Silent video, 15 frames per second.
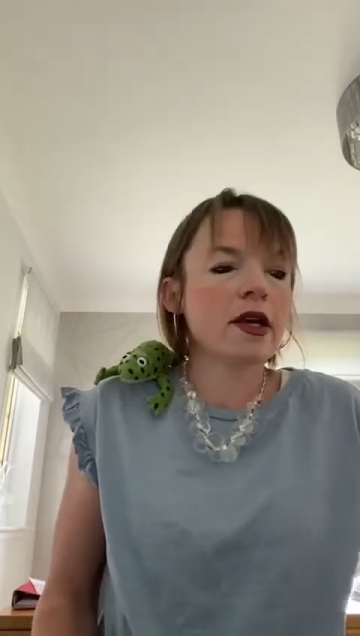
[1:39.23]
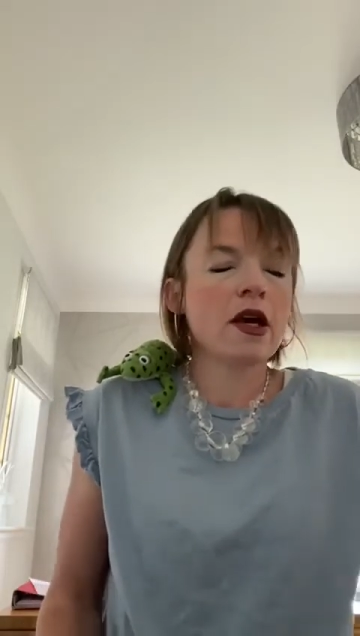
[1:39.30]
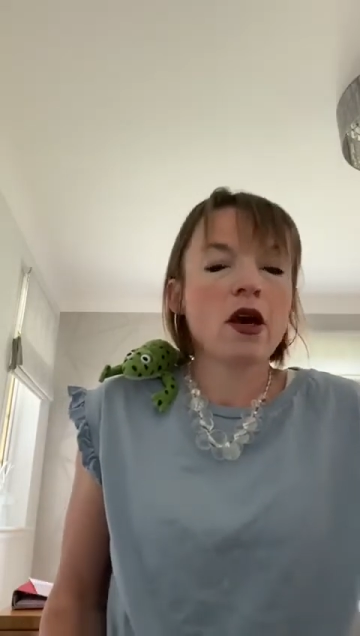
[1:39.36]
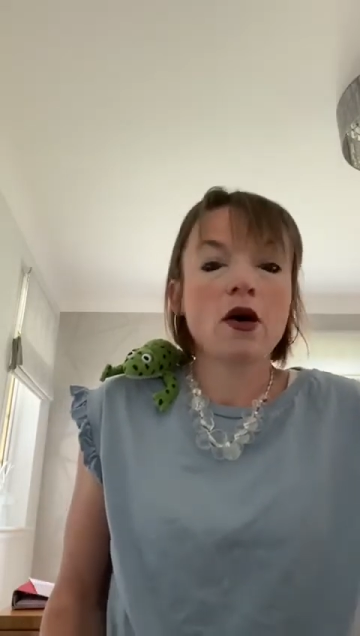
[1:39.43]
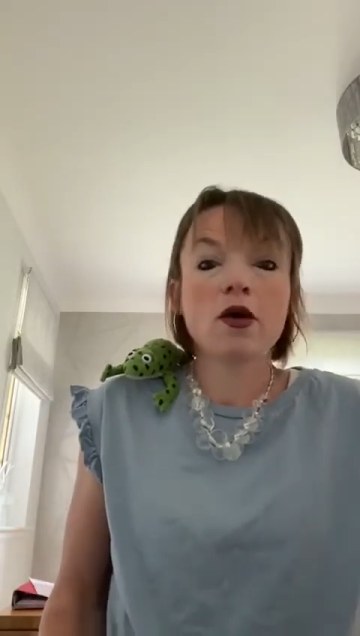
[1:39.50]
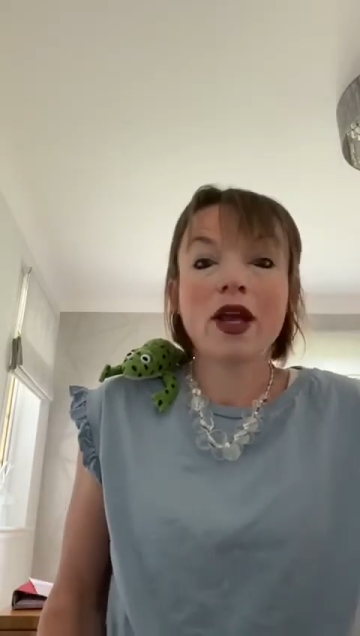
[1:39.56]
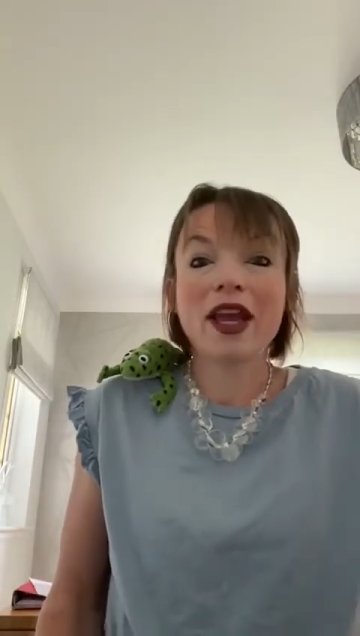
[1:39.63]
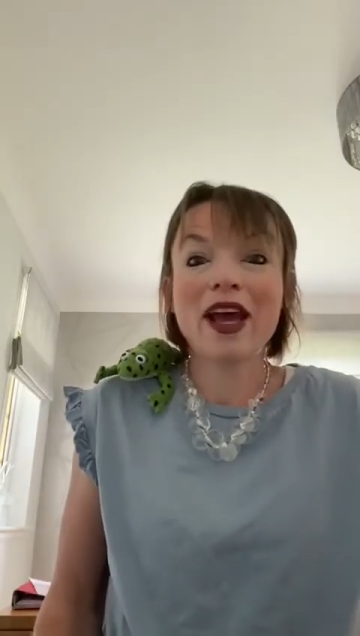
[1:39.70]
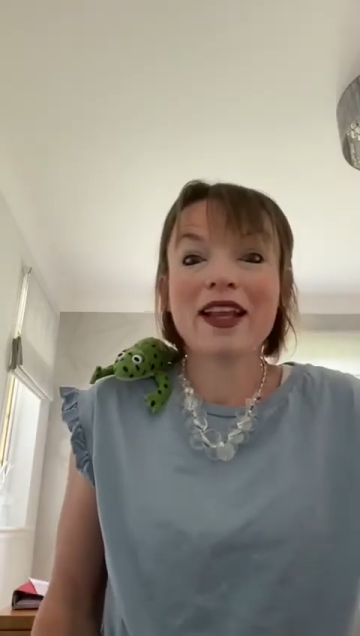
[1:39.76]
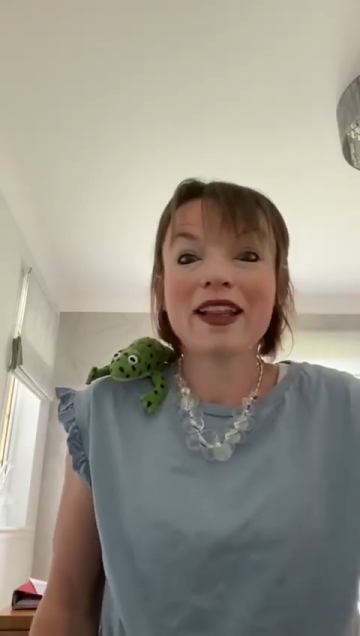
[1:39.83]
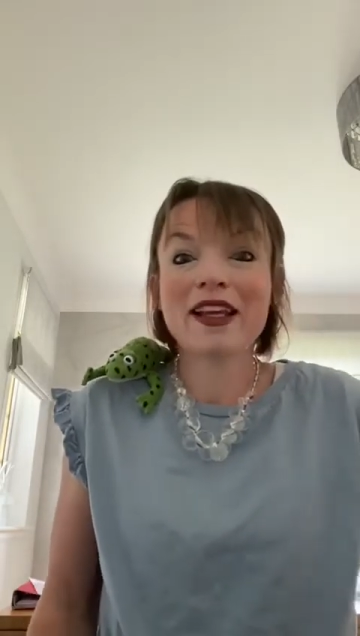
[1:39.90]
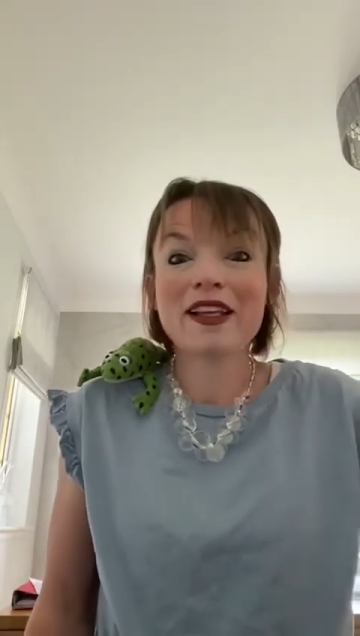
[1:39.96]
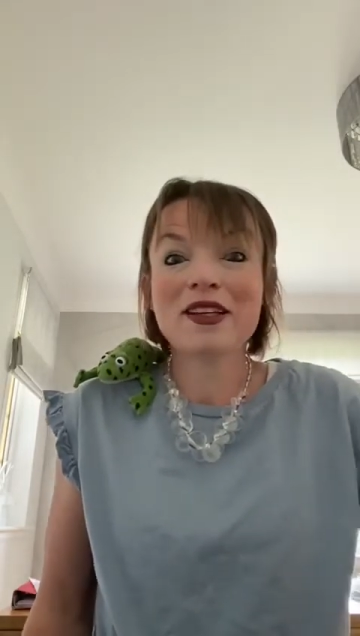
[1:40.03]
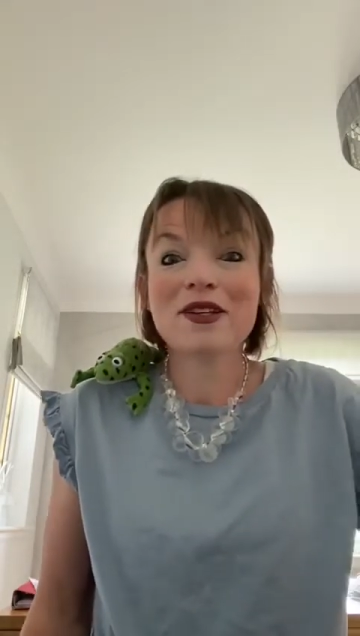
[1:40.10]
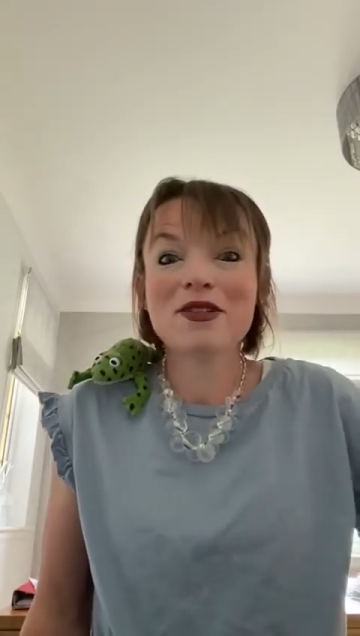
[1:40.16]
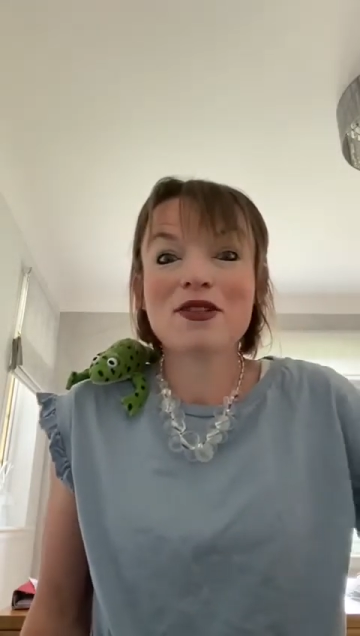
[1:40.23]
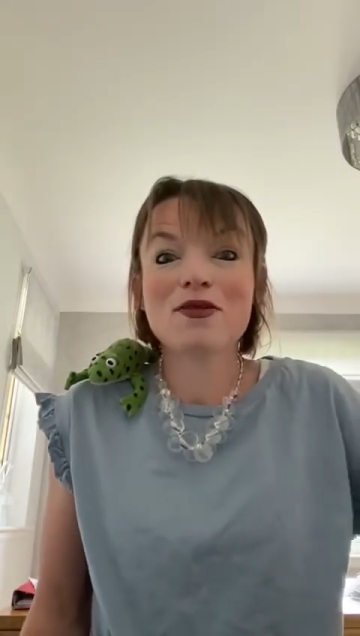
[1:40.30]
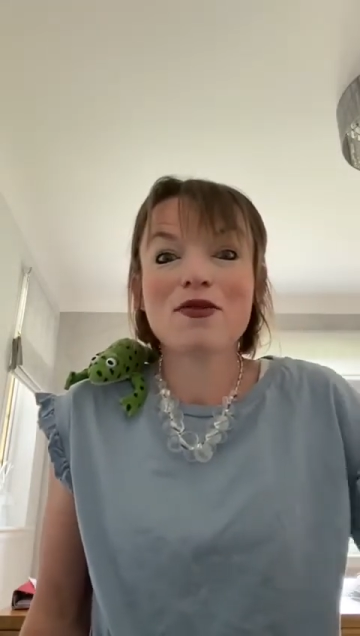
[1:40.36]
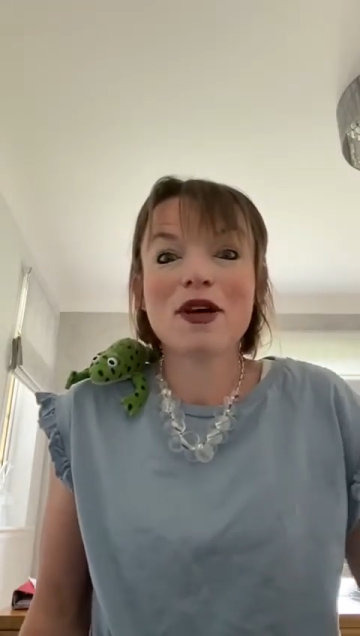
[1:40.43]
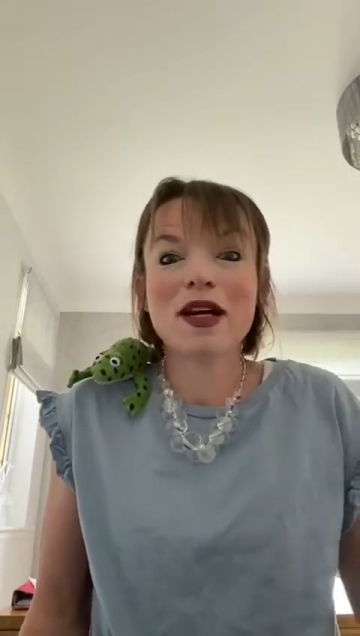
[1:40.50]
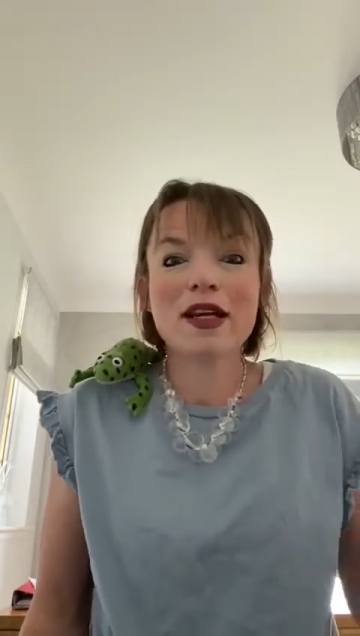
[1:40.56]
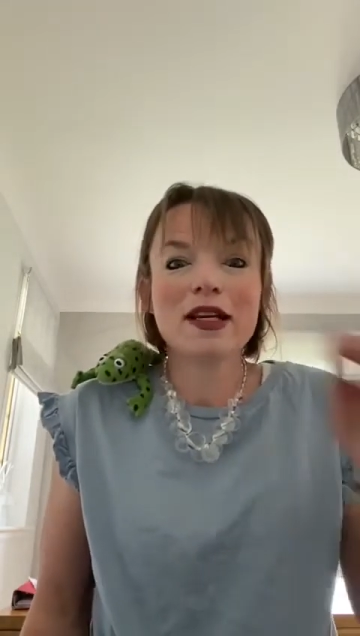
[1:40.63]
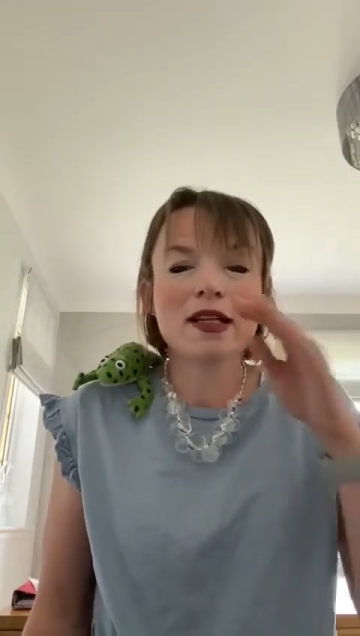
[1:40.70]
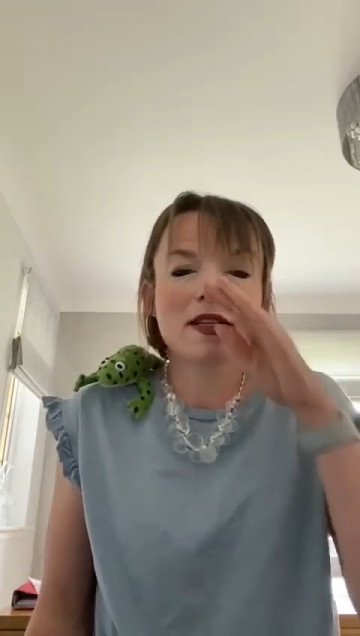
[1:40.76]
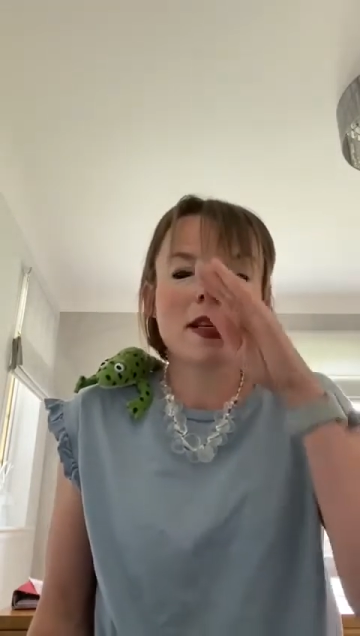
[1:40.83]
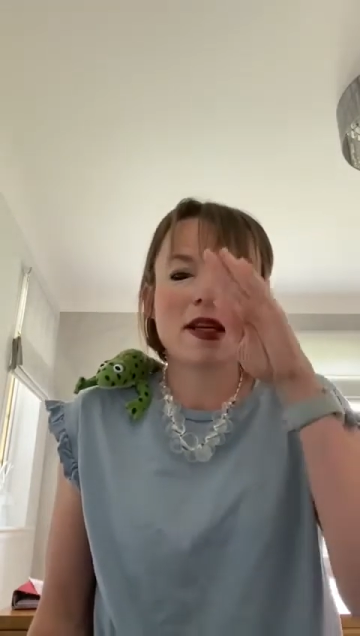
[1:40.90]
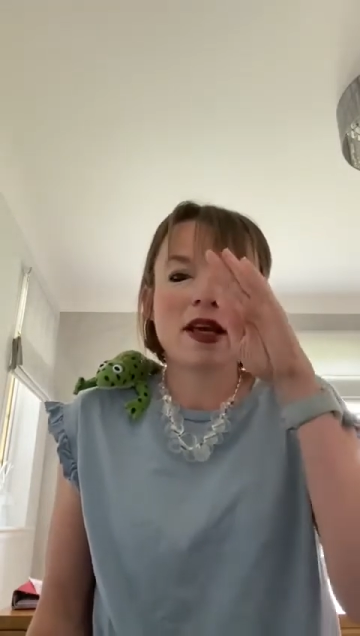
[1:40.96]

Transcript: Okay, I'd like you to write